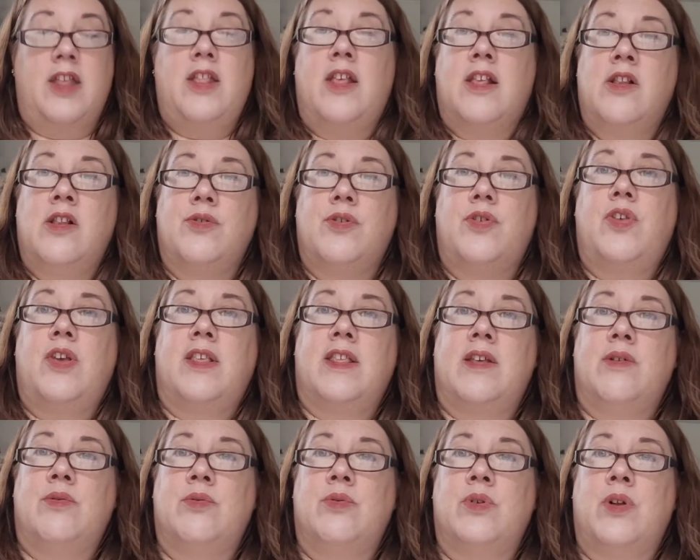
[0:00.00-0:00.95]
There's lots of things
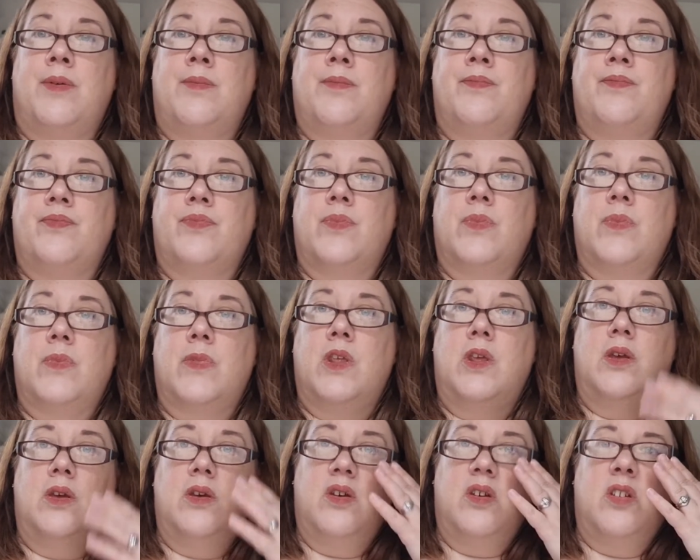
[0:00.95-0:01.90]
that will
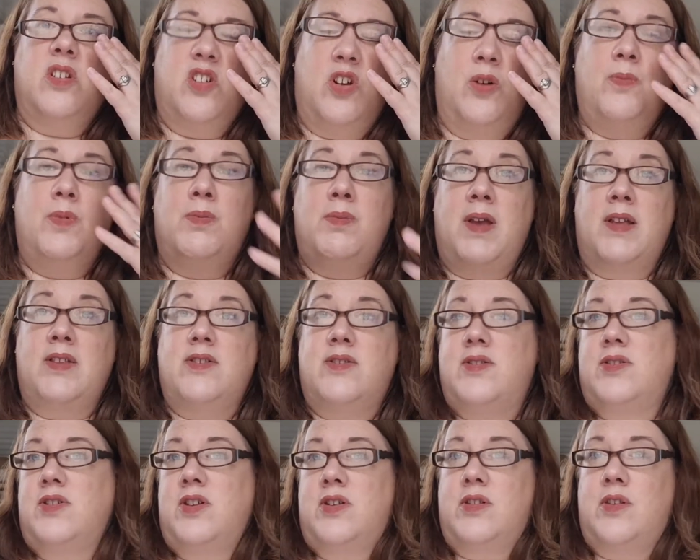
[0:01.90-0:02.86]

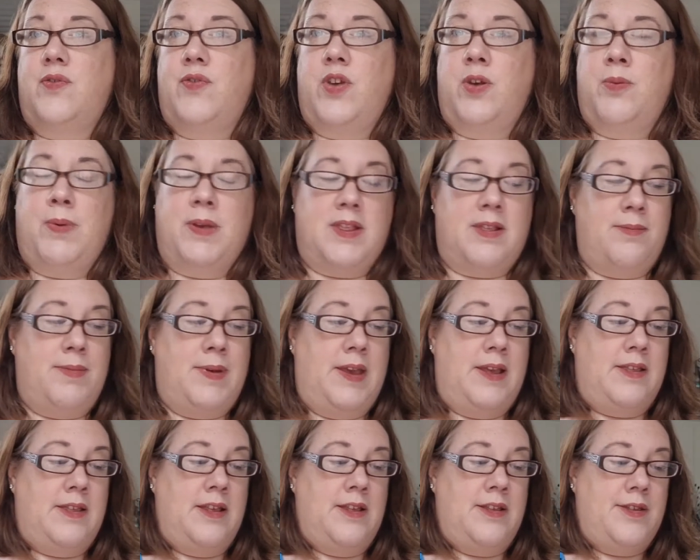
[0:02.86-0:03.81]
complement just a few bits and
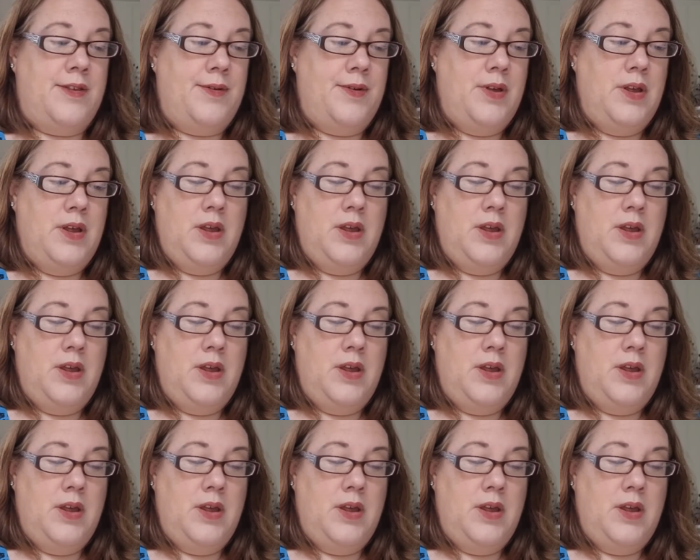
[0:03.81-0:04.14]
pieces.